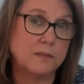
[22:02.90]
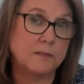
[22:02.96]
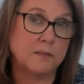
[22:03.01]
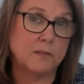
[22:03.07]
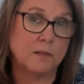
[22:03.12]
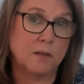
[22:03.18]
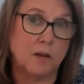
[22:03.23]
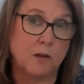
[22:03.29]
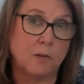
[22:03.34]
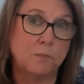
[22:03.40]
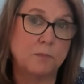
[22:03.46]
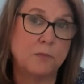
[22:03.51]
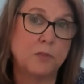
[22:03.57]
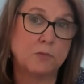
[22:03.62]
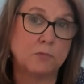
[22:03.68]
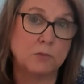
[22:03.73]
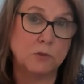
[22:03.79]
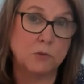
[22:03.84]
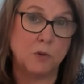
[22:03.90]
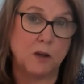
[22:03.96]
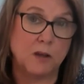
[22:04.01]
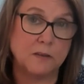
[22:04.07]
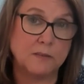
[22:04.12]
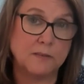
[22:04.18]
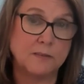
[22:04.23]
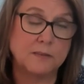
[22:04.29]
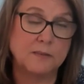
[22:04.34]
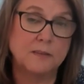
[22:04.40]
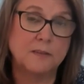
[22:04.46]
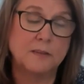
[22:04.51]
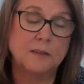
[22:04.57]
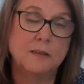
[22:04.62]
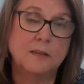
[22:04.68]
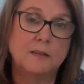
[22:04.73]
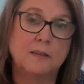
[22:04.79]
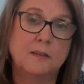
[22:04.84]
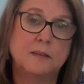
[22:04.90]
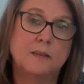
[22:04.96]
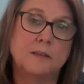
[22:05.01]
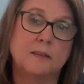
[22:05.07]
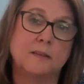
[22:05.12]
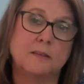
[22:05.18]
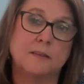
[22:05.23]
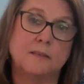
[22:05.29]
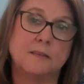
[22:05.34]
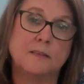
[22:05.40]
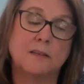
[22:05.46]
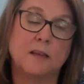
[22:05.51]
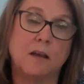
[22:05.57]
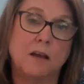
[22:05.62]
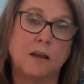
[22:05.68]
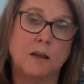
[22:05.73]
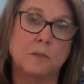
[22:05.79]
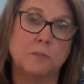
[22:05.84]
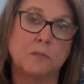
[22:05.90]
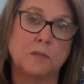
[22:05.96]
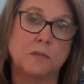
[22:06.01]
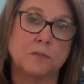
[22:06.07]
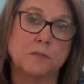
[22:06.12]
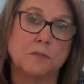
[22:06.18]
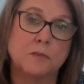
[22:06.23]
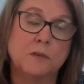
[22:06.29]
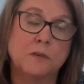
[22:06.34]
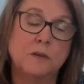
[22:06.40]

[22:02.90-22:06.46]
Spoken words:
to come through us in this time of